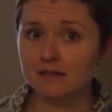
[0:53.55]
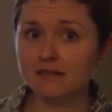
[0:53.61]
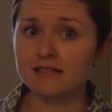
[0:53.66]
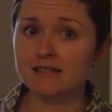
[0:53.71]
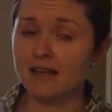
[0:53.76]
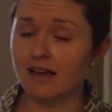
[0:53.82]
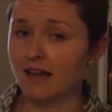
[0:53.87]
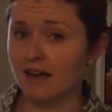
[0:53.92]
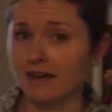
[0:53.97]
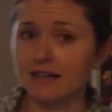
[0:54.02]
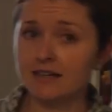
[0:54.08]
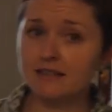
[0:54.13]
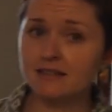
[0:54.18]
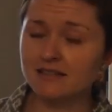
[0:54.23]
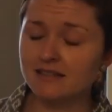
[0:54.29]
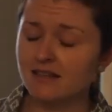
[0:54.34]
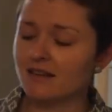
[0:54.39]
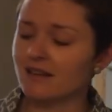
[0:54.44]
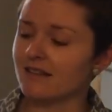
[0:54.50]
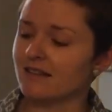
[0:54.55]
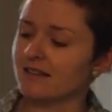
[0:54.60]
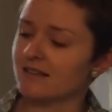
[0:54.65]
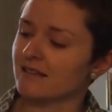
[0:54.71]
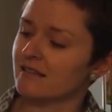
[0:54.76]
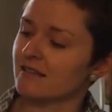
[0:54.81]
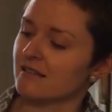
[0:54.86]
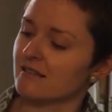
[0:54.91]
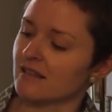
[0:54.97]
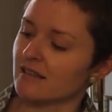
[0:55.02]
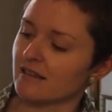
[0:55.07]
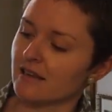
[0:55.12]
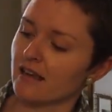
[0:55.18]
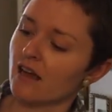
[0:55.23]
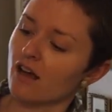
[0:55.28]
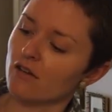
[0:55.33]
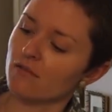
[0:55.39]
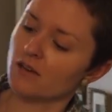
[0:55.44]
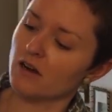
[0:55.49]
is the highest. This is
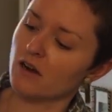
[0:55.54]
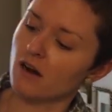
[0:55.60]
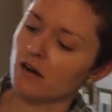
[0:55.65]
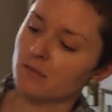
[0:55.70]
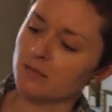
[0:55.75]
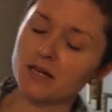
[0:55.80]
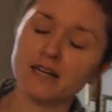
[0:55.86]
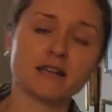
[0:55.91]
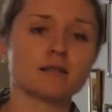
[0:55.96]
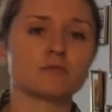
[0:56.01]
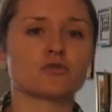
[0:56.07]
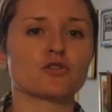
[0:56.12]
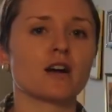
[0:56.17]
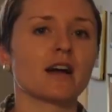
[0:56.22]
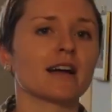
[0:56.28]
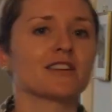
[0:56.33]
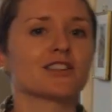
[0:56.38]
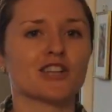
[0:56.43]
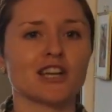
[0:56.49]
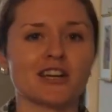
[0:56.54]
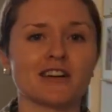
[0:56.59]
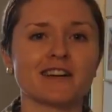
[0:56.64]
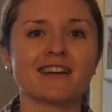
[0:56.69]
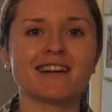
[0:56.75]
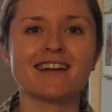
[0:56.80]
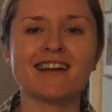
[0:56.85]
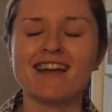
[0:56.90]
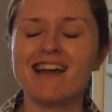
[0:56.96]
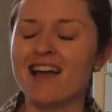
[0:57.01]
the Alvear medium dry sherry,